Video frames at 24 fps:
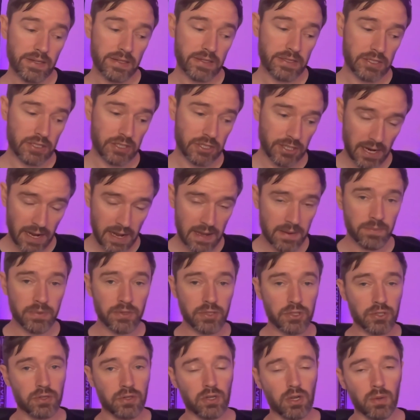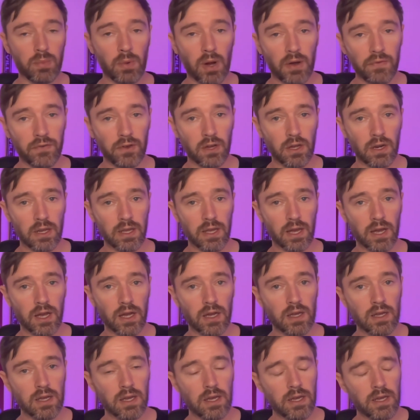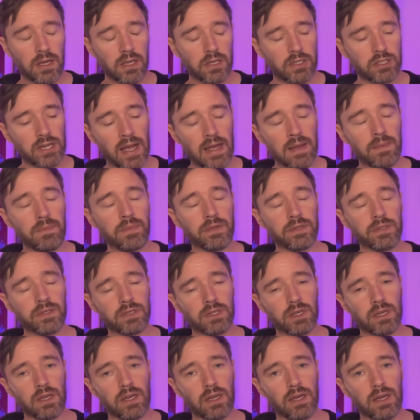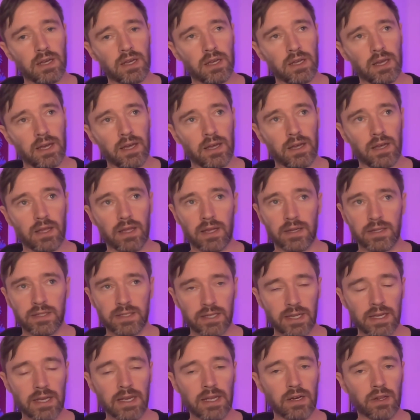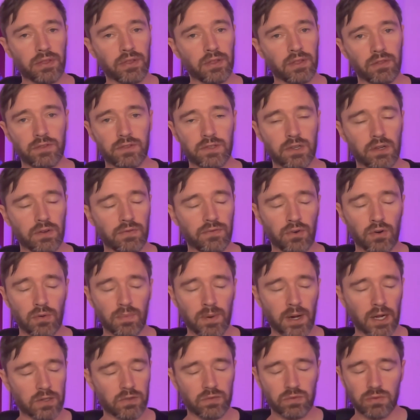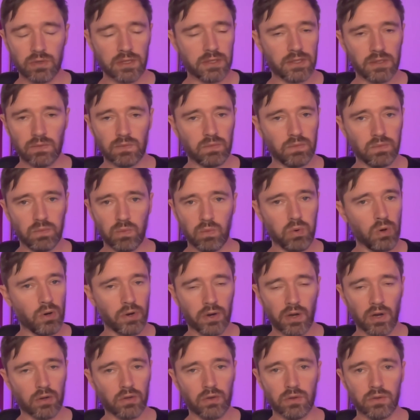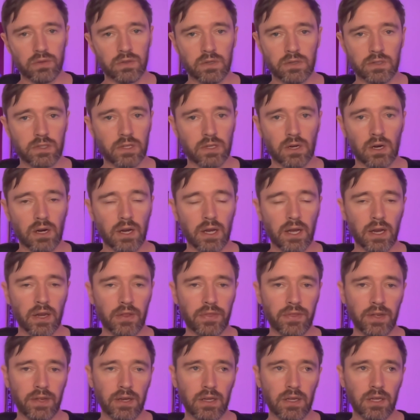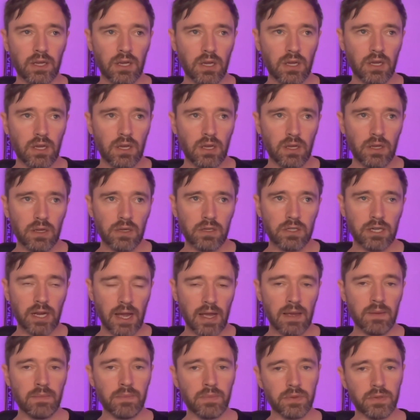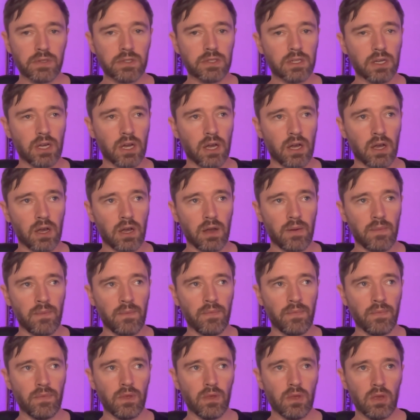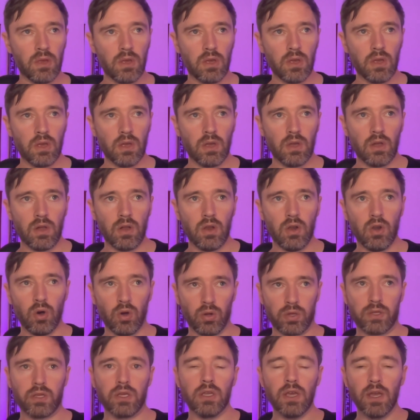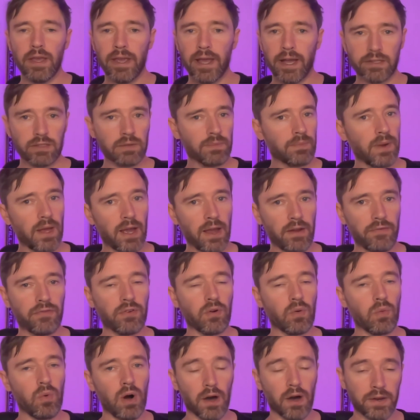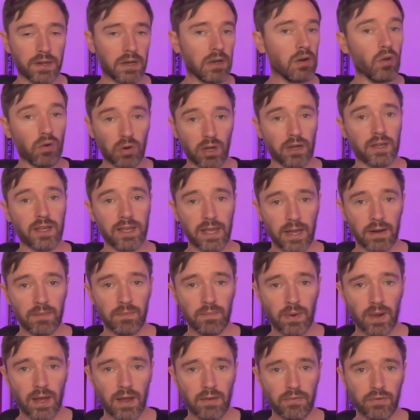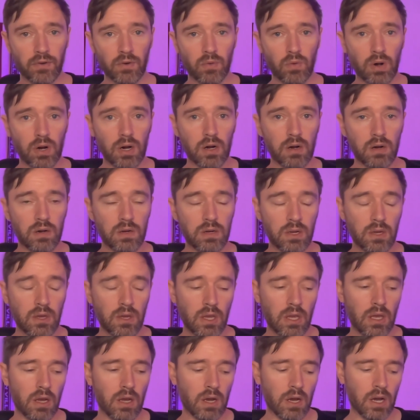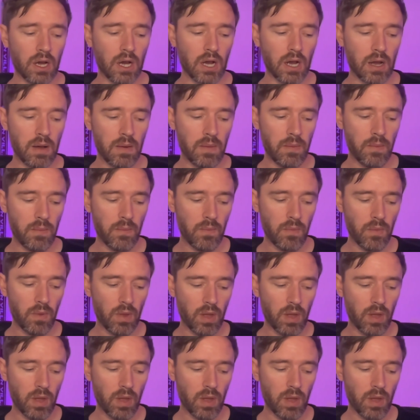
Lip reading: Chambers should have come off earlier. Chambers and Dean, I think the 2 fullbacks really were not good tonight. And I think Chambers, look, he hasn't played for a while, and he looked like he hadn't played for a while. And